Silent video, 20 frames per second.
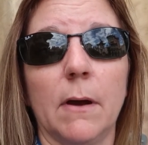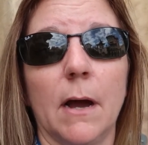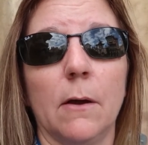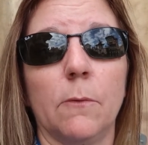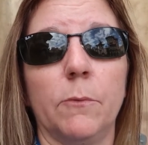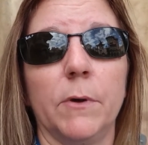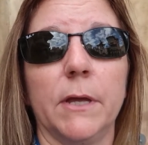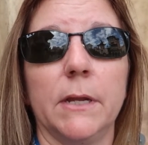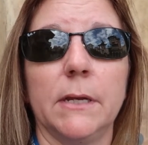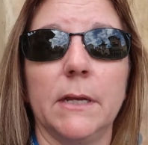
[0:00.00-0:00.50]
I
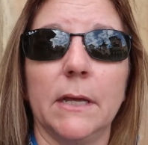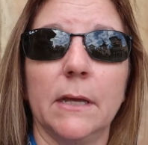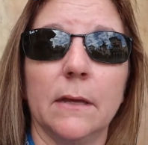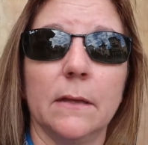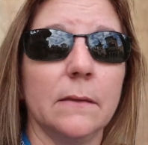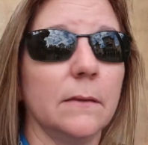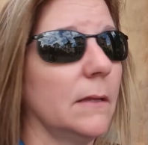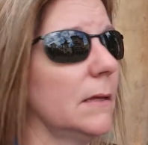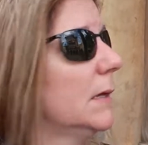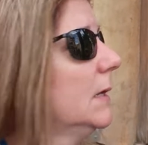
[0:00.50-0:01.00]
went
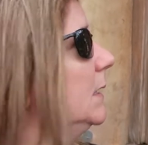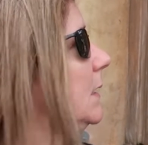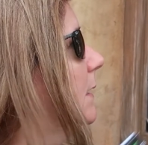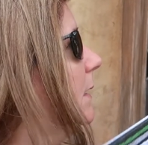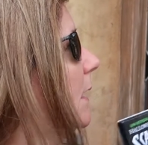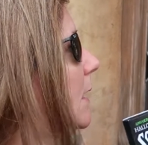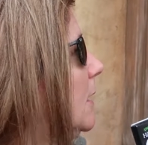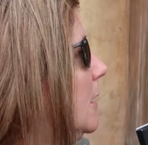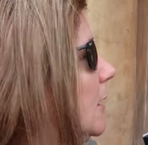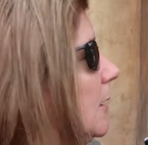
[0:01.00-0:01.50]
in the
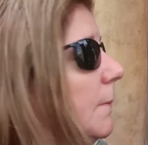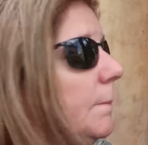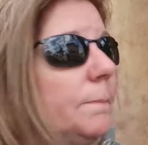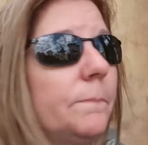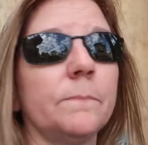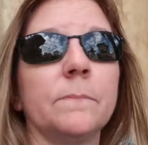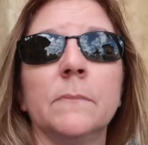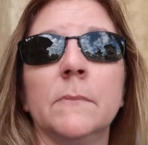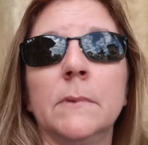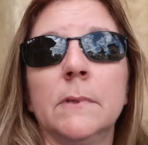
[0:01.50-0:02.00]

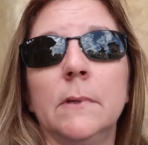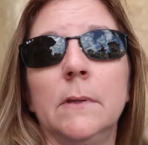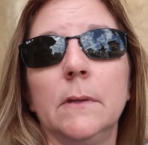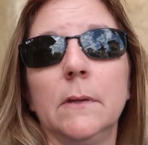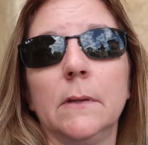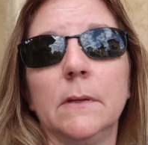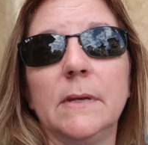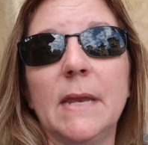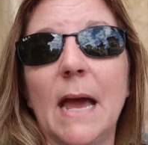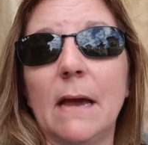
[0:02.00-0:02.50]

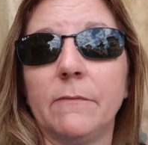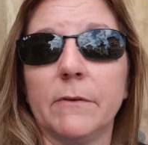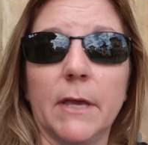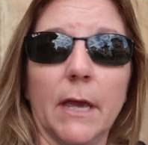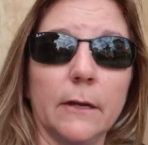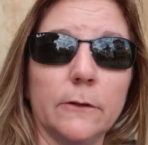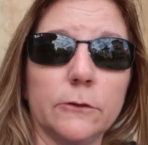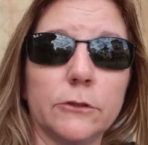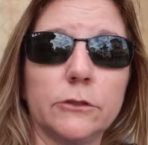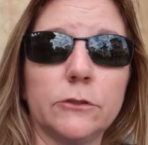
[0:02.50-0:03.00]
um,
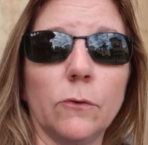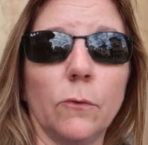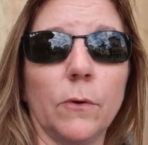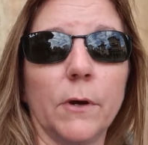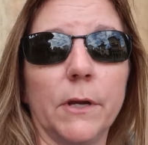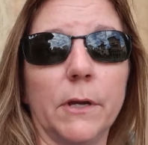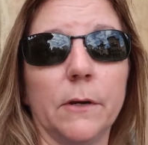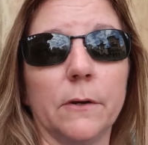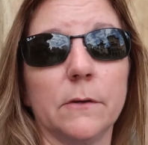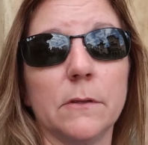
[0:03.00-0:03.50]
Navigator
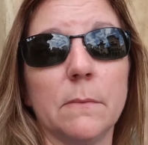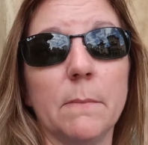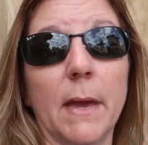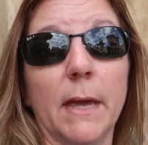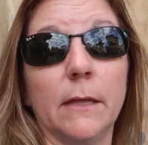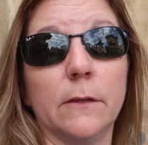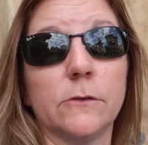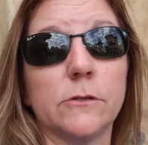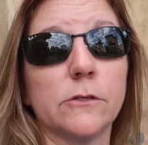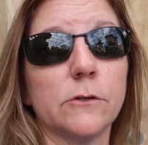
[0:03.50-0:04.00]
store here, the
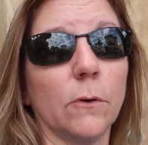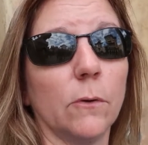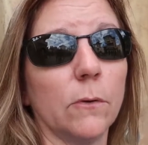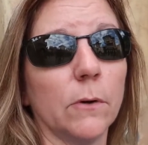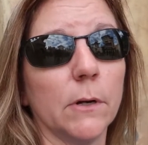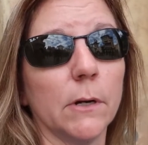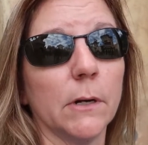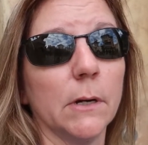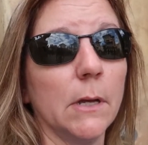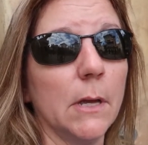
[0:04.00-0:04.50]
main
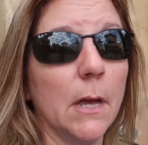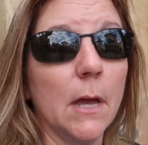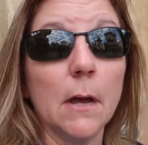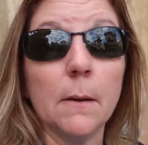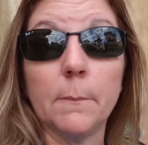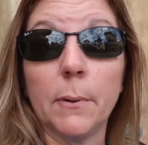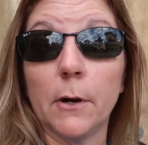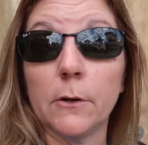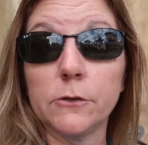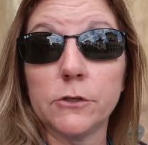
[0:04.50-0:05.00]
store,
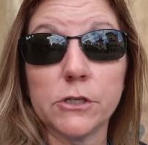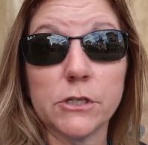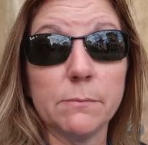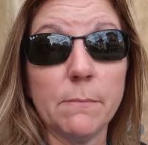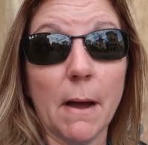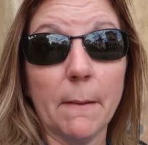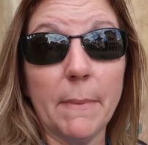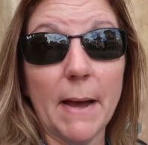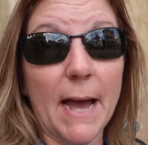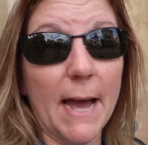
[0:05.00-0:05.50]
purchased
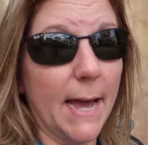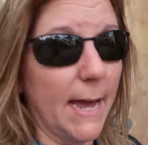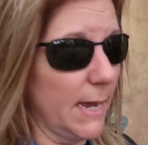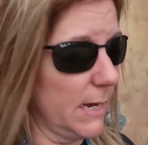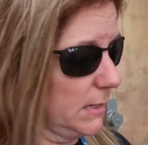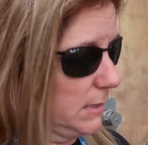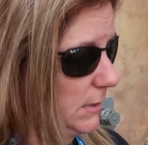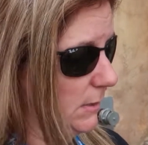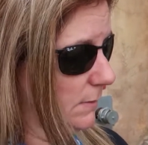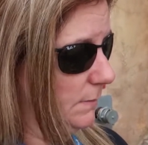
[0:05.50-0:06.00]
my
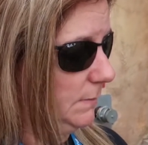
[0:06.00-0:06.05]
bag.